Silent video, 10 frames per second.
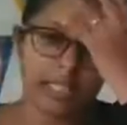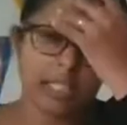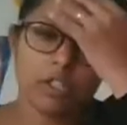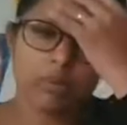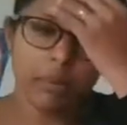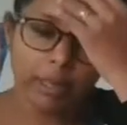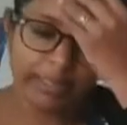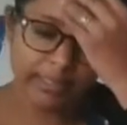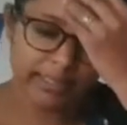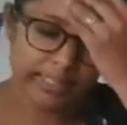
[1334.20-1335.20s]
your brains
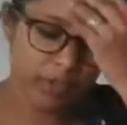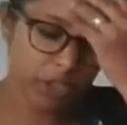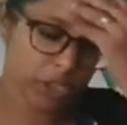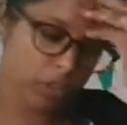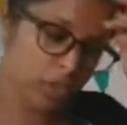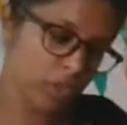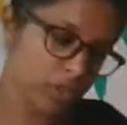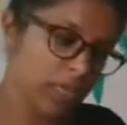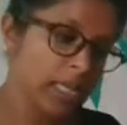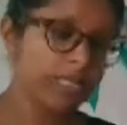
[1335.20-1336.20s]
now, children.
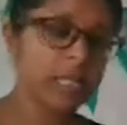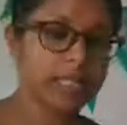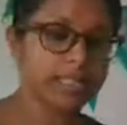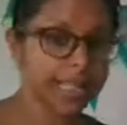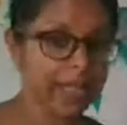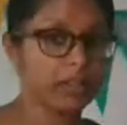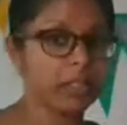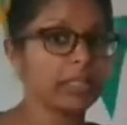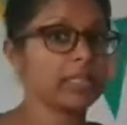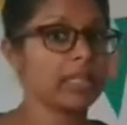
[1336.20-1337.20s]
Now you need to
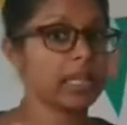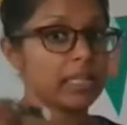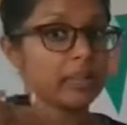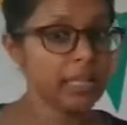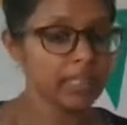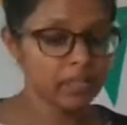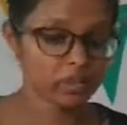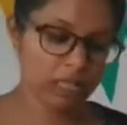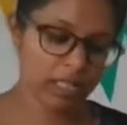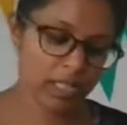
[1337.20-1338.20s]
get your pens
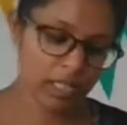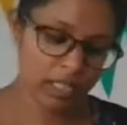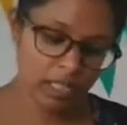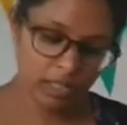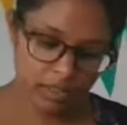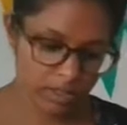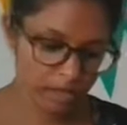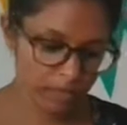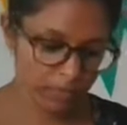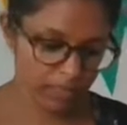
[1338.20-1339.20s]
ready. So,
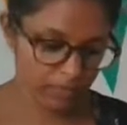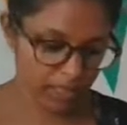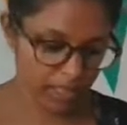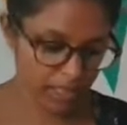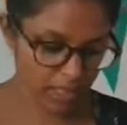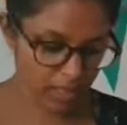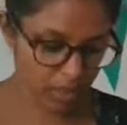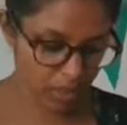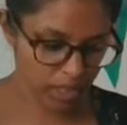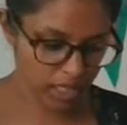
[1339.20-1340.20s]
here
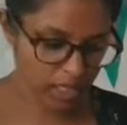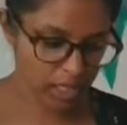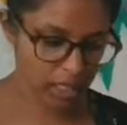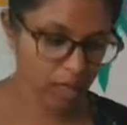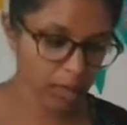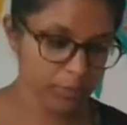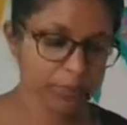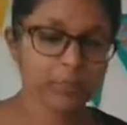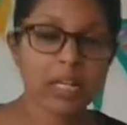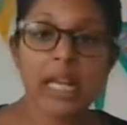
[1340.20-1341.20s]
we go.
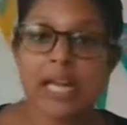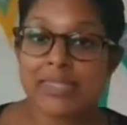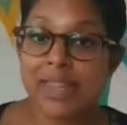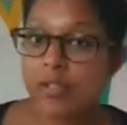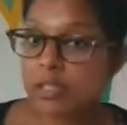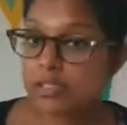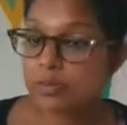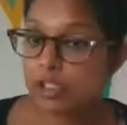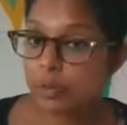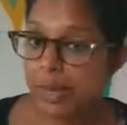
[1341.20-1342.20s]
There are some
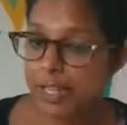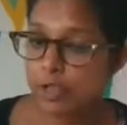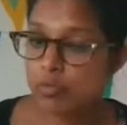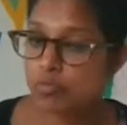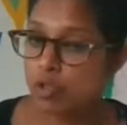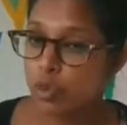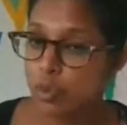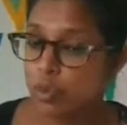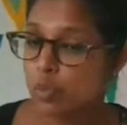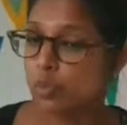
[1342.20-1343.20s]
special
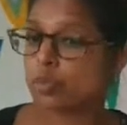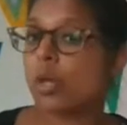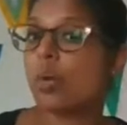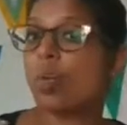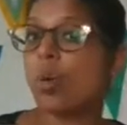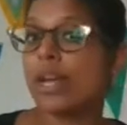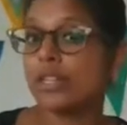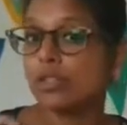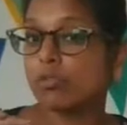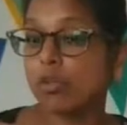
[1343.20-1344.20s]
rules when you
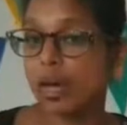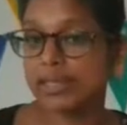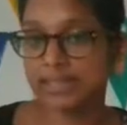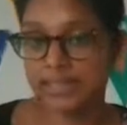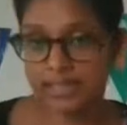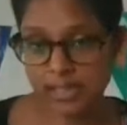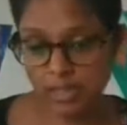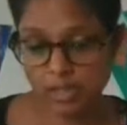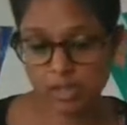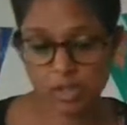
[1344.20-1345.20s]
write a sentence,
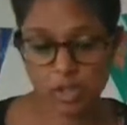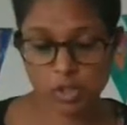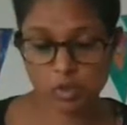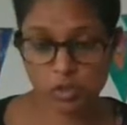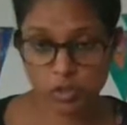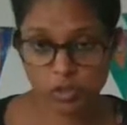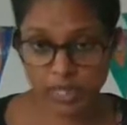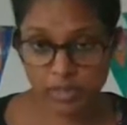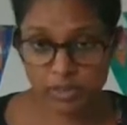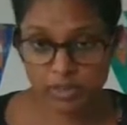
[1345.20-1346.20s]
children. There is
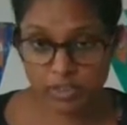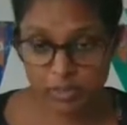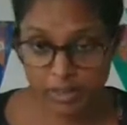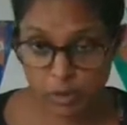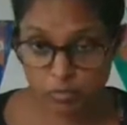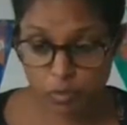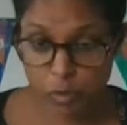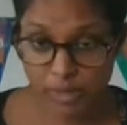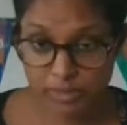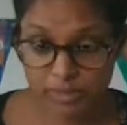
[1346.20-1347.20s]
a special rule at the
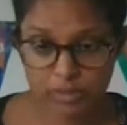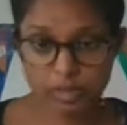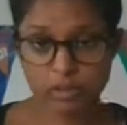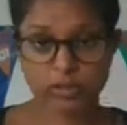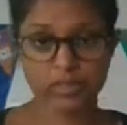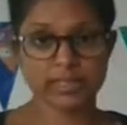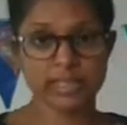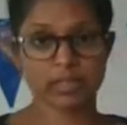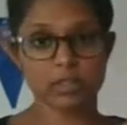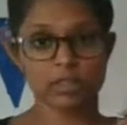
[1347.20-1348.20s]
start of a
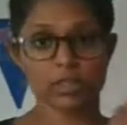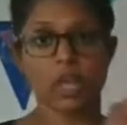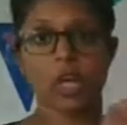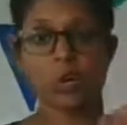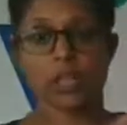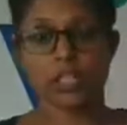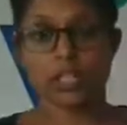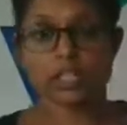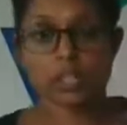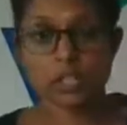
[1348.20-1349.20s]
sentence, which is
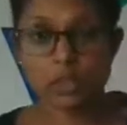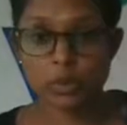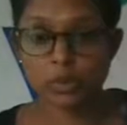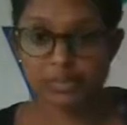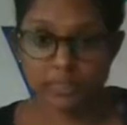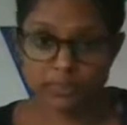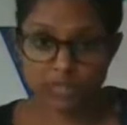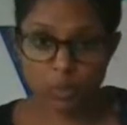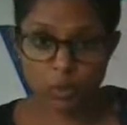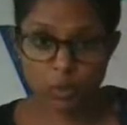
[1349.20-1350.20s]
to use something
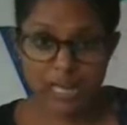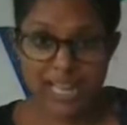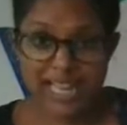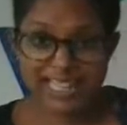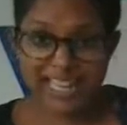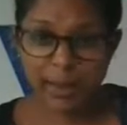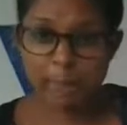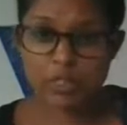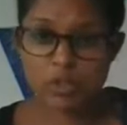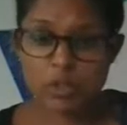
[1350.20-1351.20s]
called a
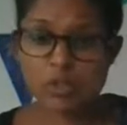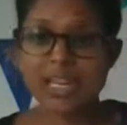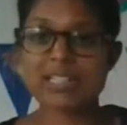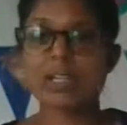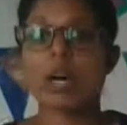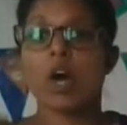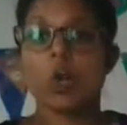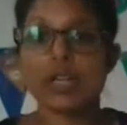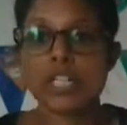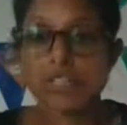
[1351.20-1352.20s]
capital letter, which
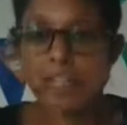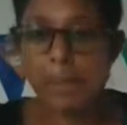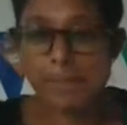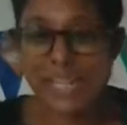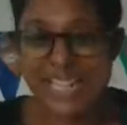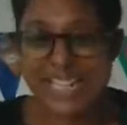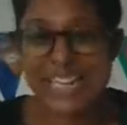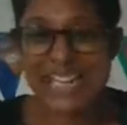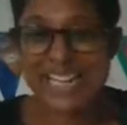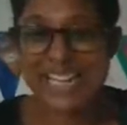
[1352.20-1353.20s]
is a big
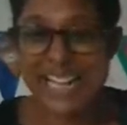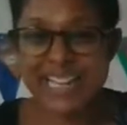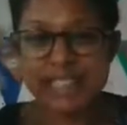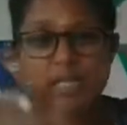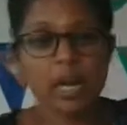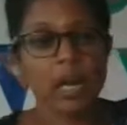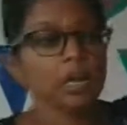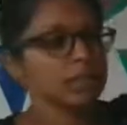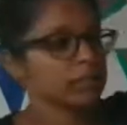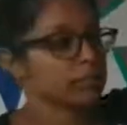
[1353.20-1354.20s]
letter.
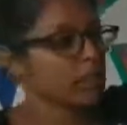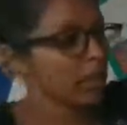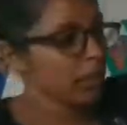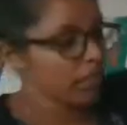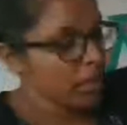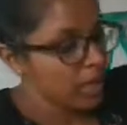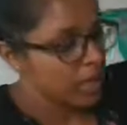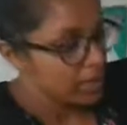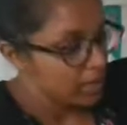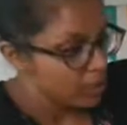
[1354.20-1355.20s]
So,
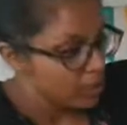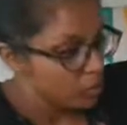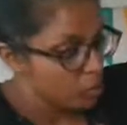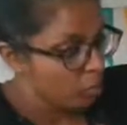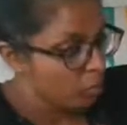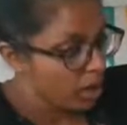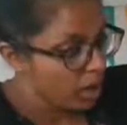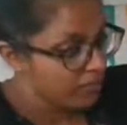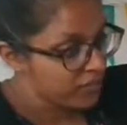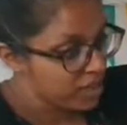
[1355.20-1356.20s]
our
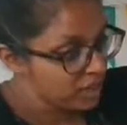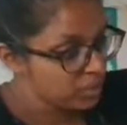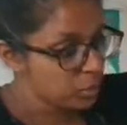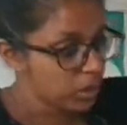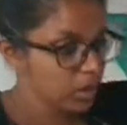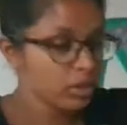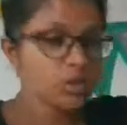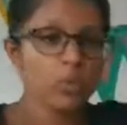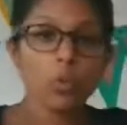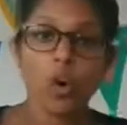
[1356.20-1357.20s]
first word
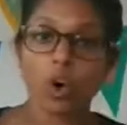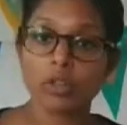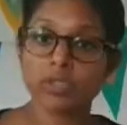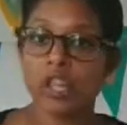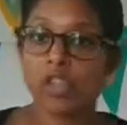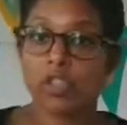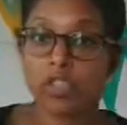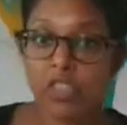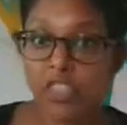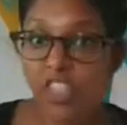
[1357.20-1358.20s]
was
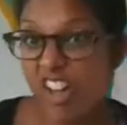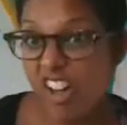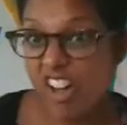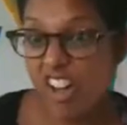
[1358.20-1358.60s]
the.